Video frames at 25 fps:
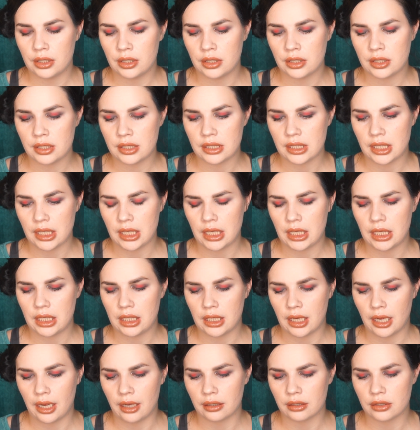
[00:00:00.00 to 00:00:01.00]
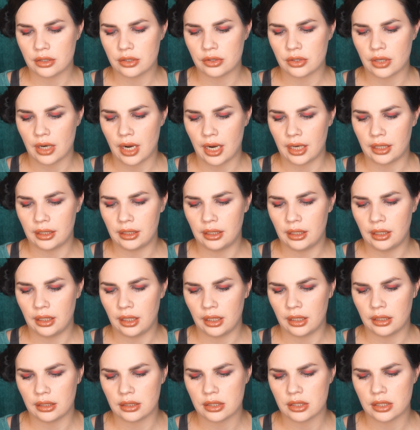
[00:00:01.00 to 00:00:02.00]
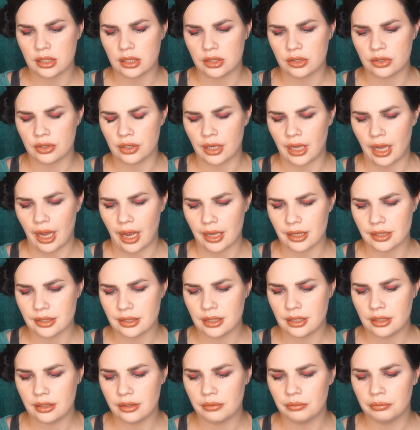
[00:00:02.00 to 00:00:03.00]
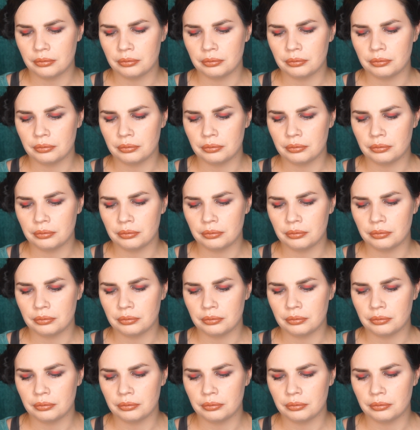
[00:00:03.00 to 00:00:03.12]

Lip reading: seed extract, and citric acid.